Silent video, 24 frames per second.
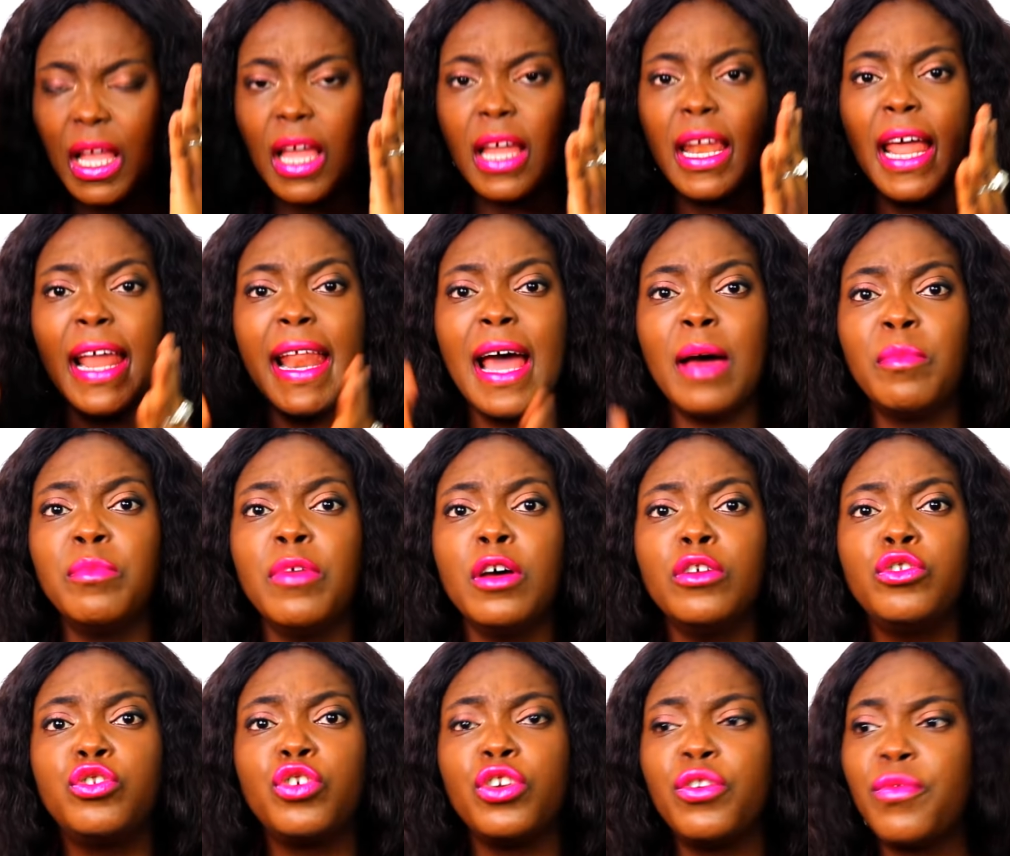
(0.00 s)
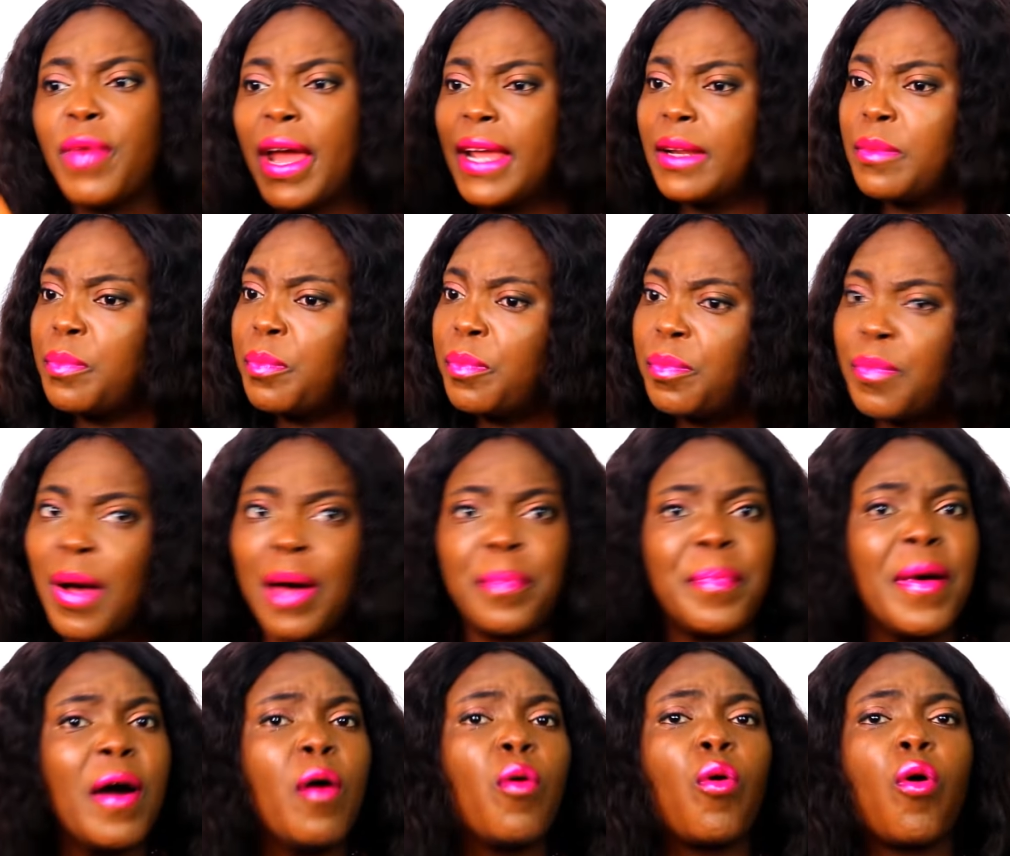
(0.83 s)
that I'm not doing right,
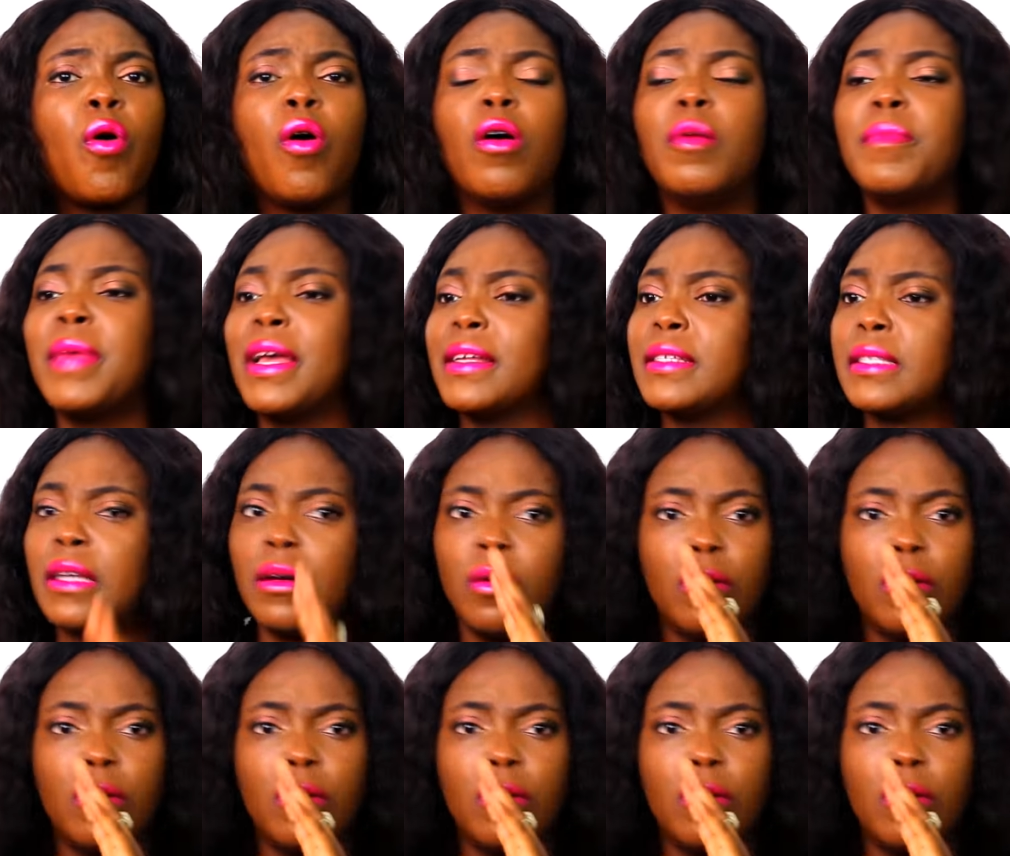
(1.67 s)
Papa will call me and say,